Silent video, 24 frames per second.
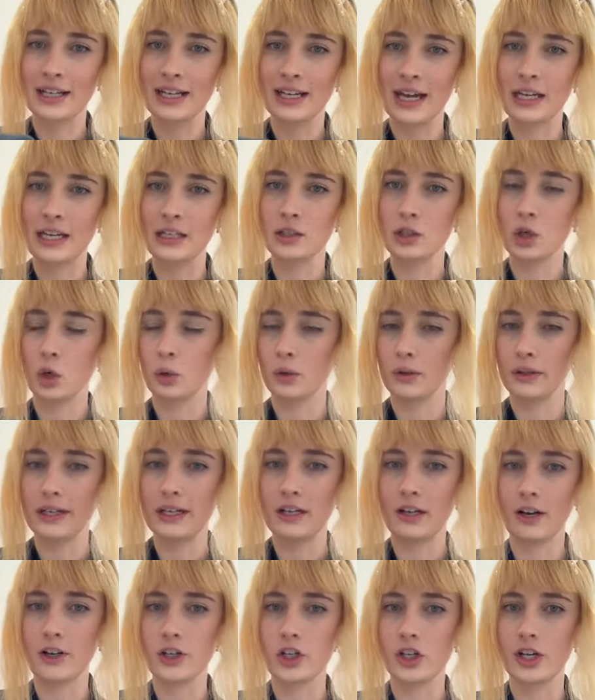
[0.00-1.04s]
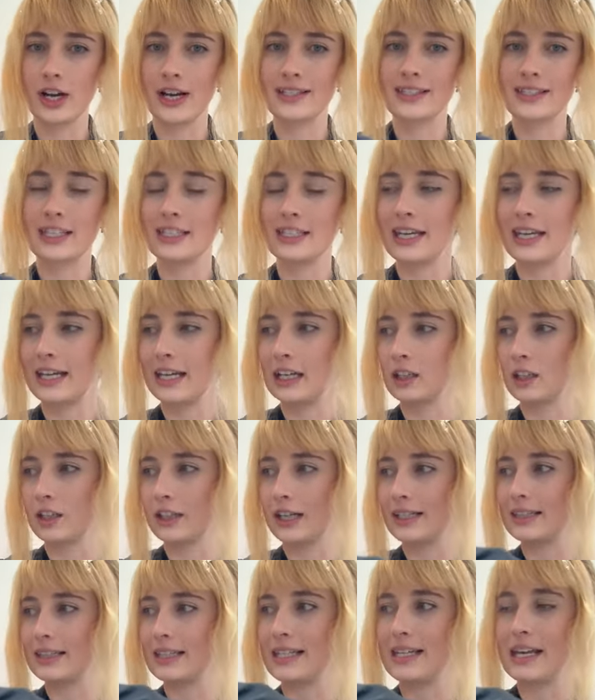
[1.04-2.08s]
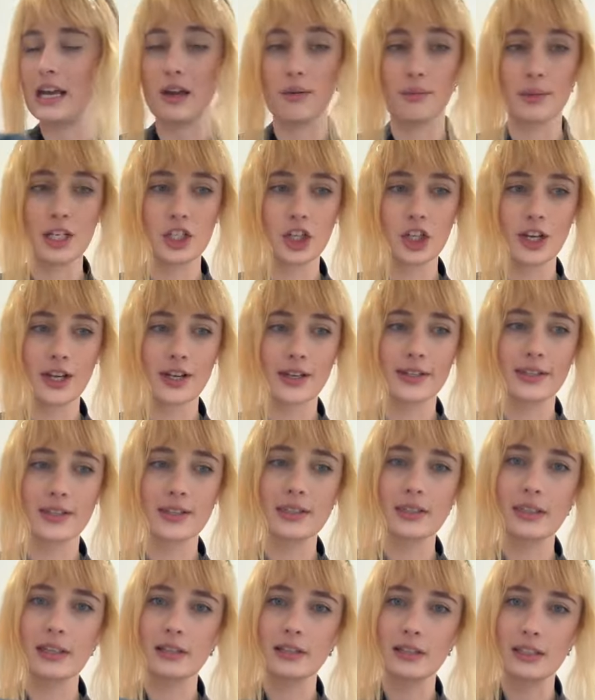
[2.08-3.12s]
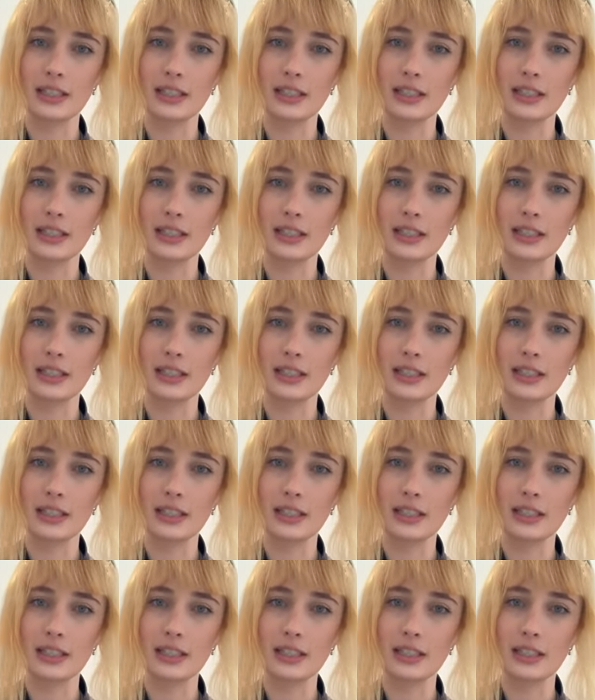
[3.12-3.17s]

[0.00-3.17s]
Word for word: Again, totally encourage you guys to take a look at the images